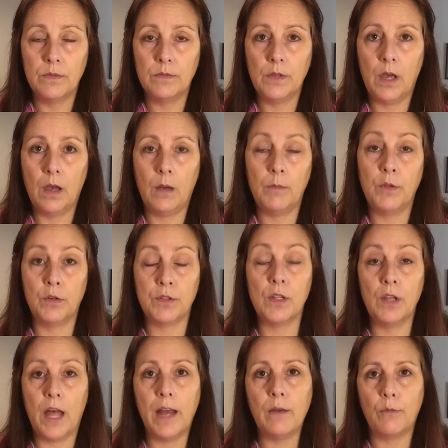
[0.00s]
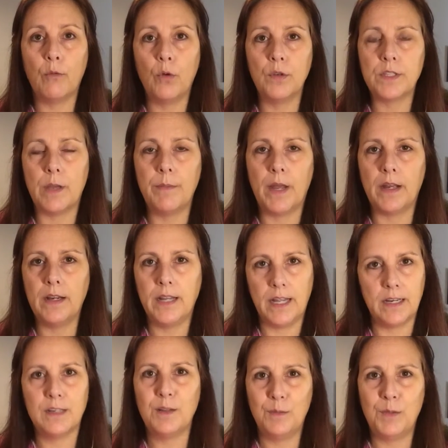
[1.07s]
There's a lot of rules. I'm not going to get
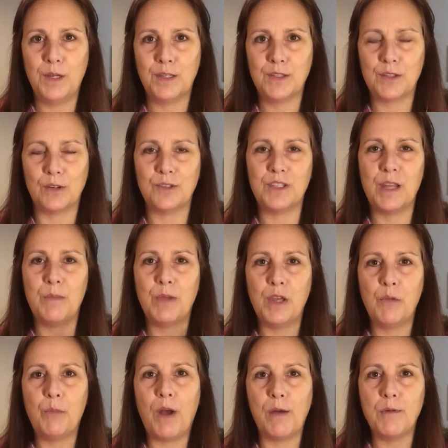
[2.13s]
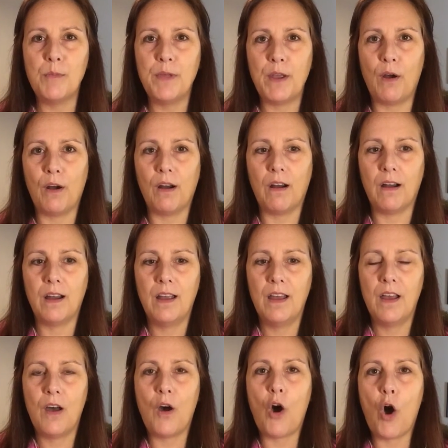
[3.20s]
into them. You can search them, but you probably are
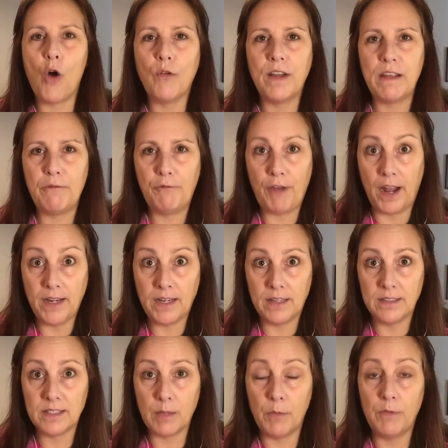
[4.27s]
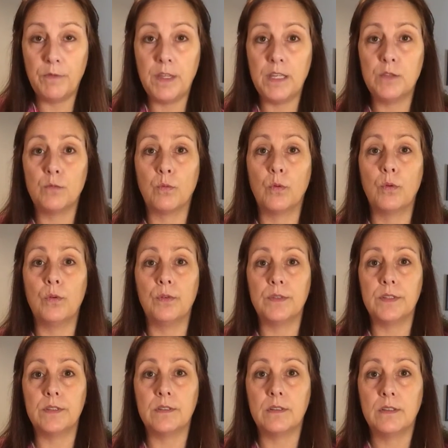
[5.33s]
already finding some of these
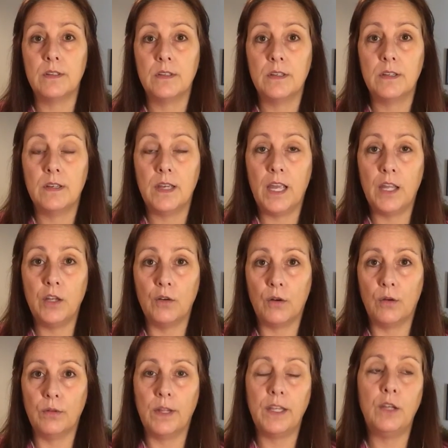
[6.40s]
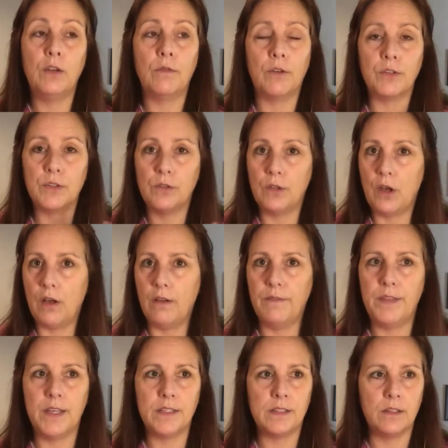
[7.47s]
rules in your own universal law of
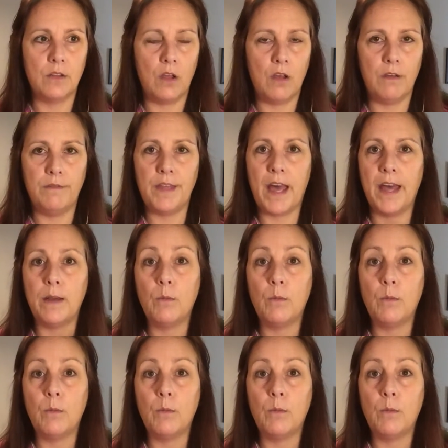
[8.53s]
this and law of that.